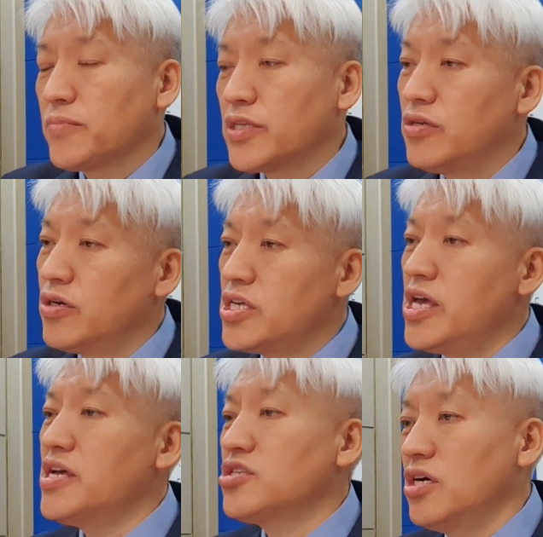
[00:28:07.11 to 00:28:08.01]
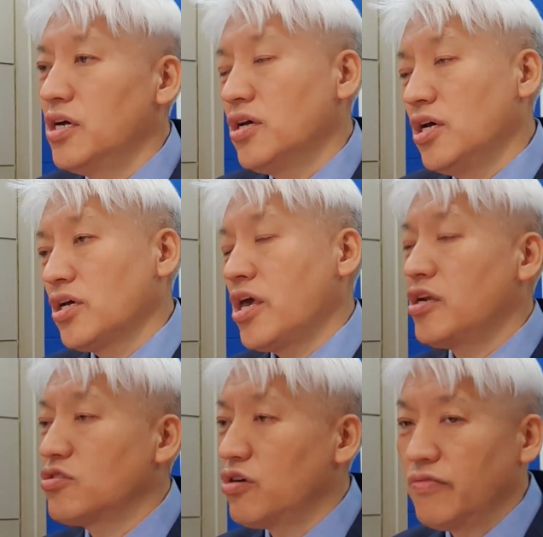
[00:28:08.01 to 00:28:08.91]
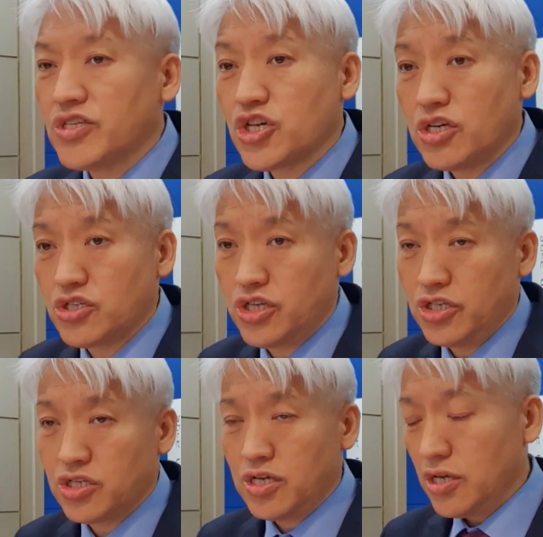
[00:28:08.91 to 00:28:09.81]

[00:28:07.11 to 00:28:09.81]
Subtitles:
You know, He has a character of justice.